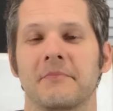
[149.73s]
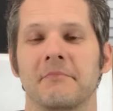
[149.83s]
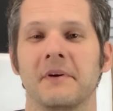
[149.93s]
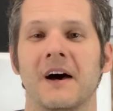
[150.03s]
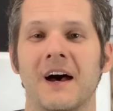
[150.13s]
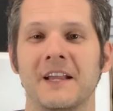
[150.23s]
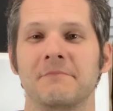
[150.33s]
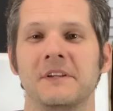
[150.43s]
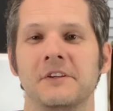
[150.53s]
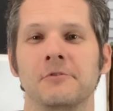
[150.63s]
Behind
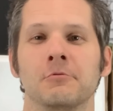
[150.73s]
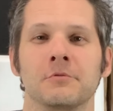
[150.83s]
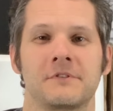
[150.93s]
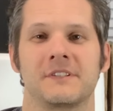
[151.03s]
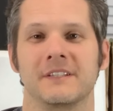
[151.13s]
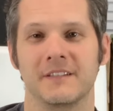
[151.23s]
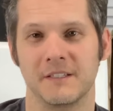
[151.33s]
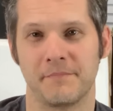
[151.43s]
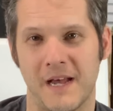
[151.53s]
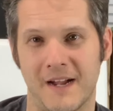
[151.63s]
me, you will see
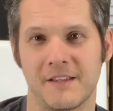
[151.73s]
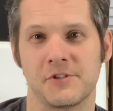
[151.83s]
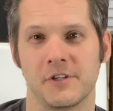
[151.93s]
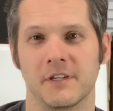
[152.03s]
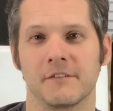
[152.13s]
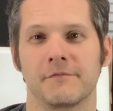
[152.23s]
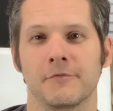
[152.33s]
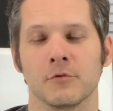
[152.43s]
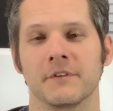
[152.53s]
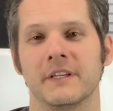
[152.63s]
the packaging
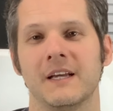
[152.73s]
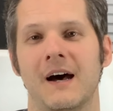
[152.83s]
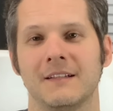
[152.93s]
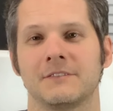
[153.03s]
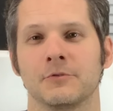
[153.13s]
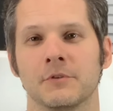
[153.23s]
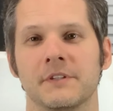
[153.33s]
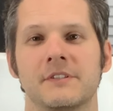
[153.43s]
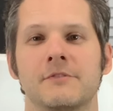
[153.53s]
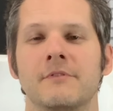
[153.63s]
for the Hot
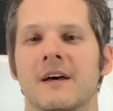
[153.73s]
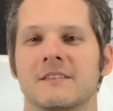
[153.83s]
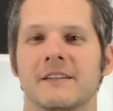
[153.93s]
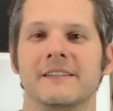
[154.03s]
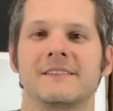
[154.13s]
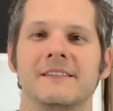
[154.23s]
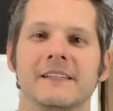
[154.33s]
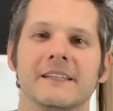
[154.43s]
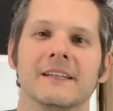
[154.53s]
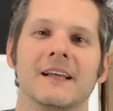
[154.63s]
Toys
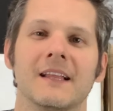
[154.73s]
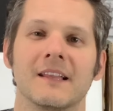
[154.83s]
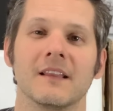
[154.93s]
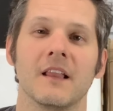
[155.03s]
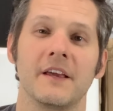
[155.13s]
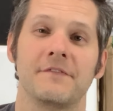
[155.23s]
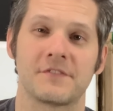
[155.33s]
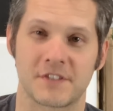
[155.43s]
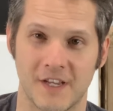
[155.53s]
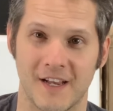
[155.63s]
2018
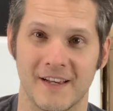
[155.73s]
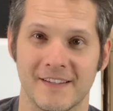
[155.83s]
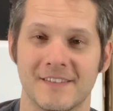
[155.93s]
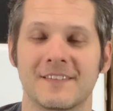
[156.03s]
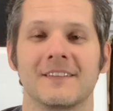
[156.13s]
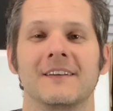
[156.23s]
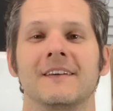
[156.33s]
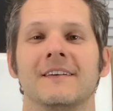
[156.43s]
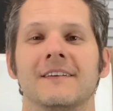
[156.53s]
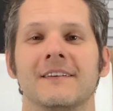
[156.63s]
life-size
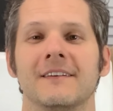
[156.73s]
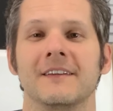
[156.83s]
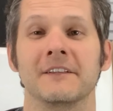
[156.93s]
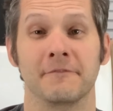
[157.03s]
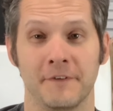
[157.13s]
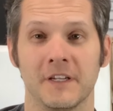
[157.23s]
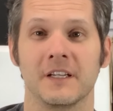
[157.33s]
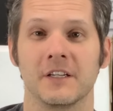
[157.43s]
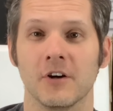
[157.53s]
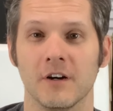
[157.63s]

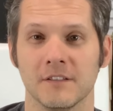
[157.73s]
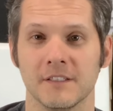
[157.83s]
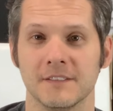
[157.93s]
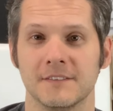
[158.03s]
Infinity Gauntlet.